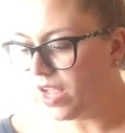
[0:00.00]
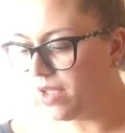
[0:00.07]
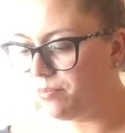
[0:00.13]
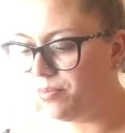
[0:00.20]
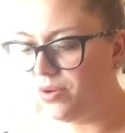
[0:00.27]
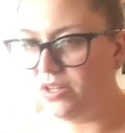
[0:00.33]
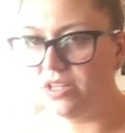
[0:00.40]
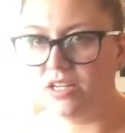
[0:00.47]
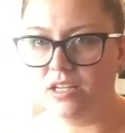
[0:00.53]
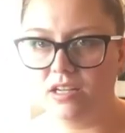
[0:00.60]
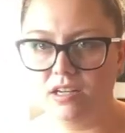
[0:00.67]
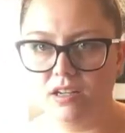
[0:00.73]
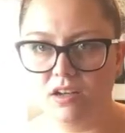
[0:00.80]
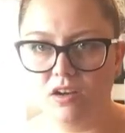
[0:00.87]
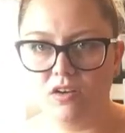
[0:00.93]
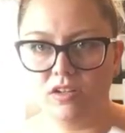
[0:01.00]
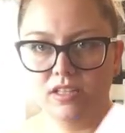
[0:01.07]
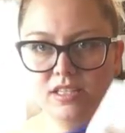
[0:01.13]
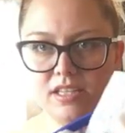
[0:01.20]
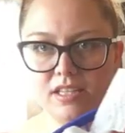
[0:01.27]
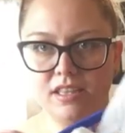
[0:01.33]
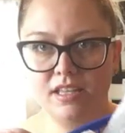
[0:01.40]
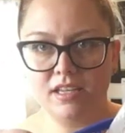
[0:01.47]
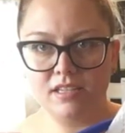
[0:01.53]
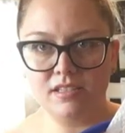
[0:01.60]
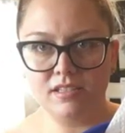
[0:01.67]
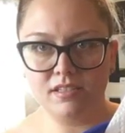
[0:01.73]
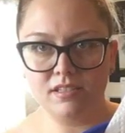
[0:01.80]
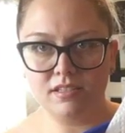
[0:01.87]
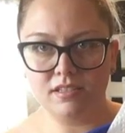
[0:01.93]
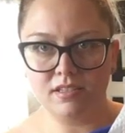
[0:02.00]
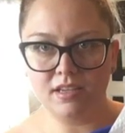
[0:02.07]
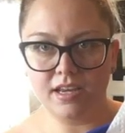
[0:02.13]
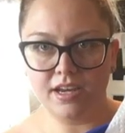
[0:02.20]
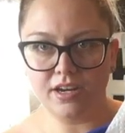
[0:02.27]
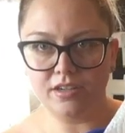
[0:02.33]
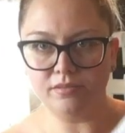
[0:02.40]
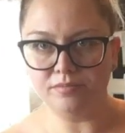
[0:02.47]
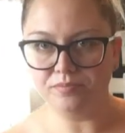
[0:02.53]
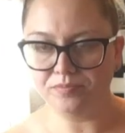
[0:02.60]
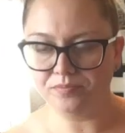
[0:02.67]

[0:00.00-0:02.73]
I'm putting it onto this here.